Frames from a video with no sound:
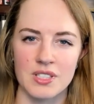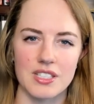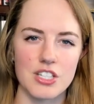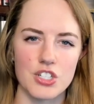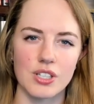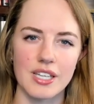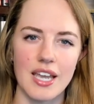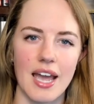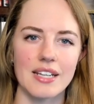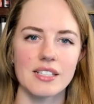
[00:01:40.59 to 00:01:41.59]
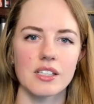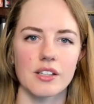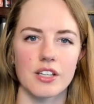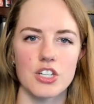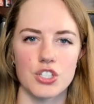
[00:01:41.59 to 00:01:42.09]
Additionally, any little
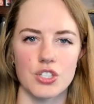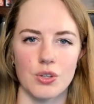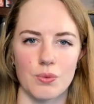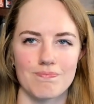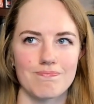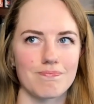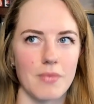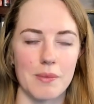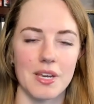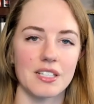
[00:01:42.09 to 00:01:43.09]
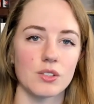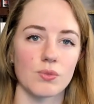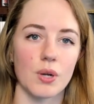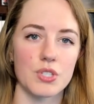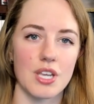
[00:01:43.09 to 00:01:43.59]
issue, maybe I didn't
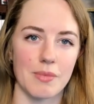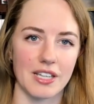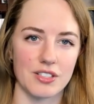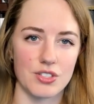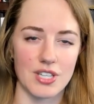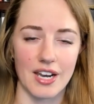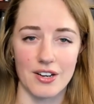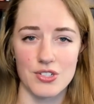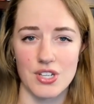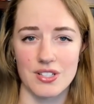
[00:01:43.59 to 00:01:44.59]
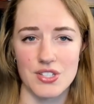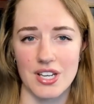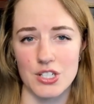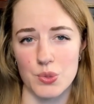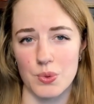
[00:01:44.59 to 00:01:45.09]
rotate my tires on
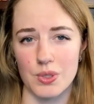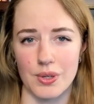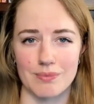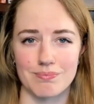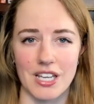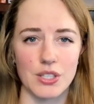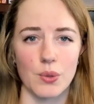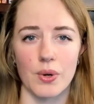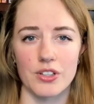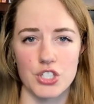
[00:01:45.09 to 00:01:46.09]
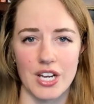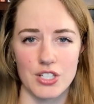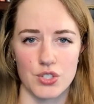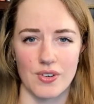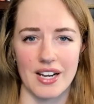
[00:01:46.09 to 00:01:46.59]
schedule or get the oil
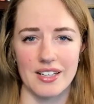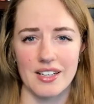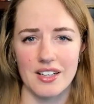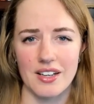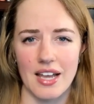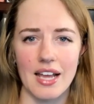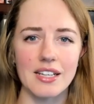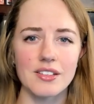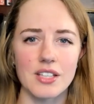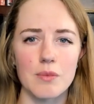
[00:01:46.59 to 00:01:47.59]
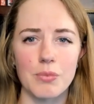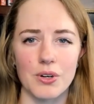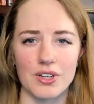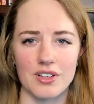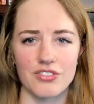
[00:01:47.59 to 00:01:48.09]
changed right, any
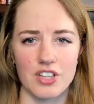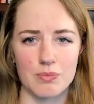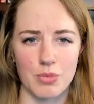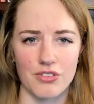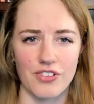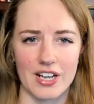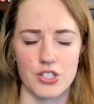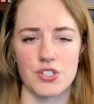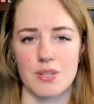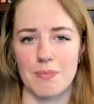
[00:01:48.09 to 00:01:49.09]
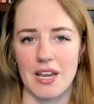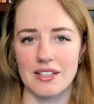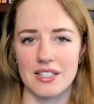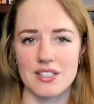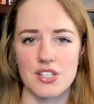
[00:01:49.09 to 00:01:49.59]
number of imperfections in
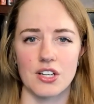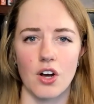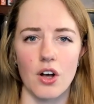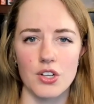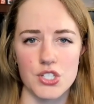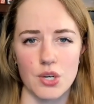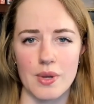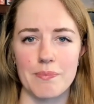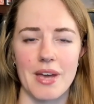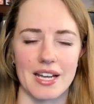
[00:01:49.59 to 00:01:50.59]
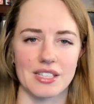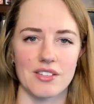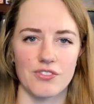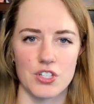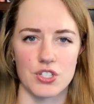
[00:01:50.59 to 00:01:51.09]
maintenance can also impact the
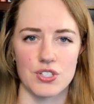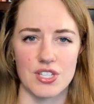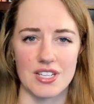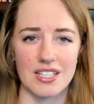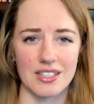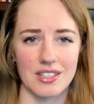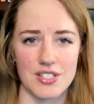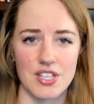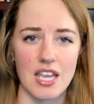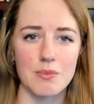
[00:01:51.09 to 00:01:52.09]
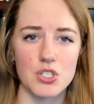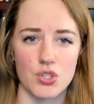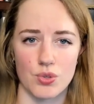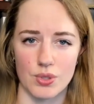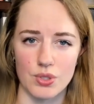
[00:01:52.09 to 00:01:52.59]
efficiency, and the same is
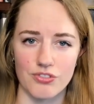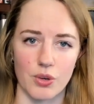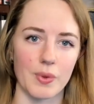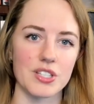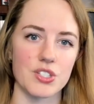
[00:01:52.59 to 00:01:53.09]
true for wind